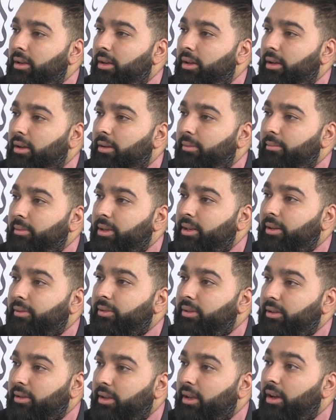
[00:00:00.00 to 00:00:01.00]
Um, he'd have
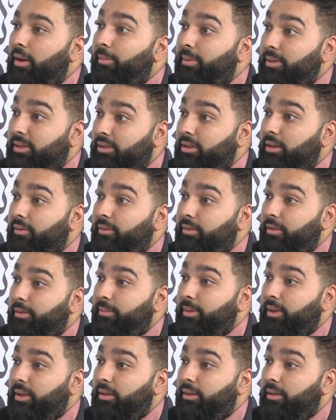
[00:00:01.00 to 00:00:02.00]
to get up and start from the
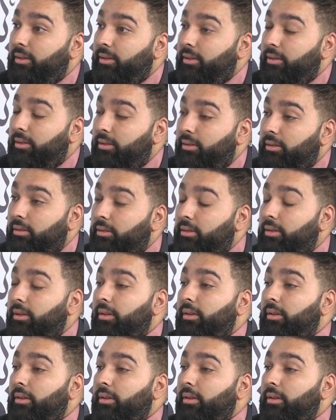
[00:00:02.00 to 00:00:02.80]
beginning. Exactly. Oh, okay.